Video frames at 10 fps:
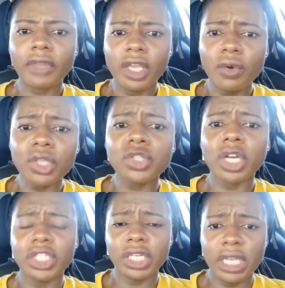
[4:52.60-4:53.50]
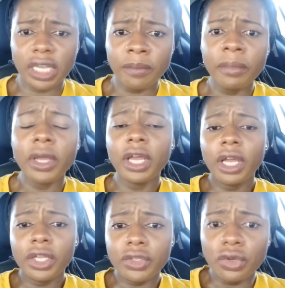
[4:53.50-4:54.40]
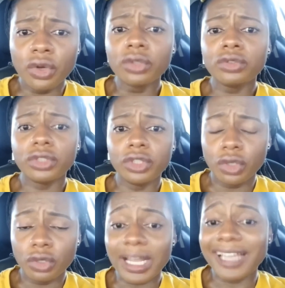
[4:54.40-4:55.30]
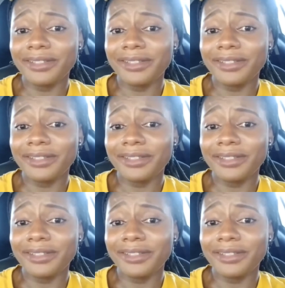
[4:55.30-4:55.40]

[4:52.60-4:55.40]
He was touching him, like